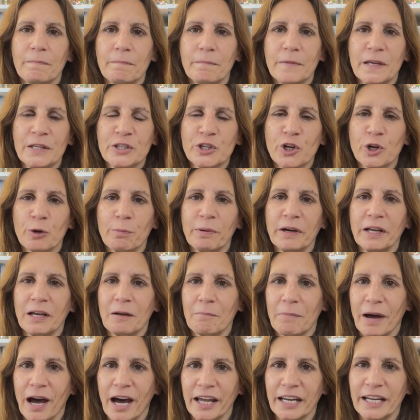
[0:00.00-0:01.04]
interpreting
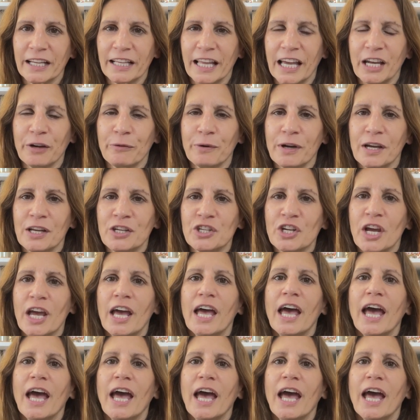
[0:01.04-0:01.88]
body language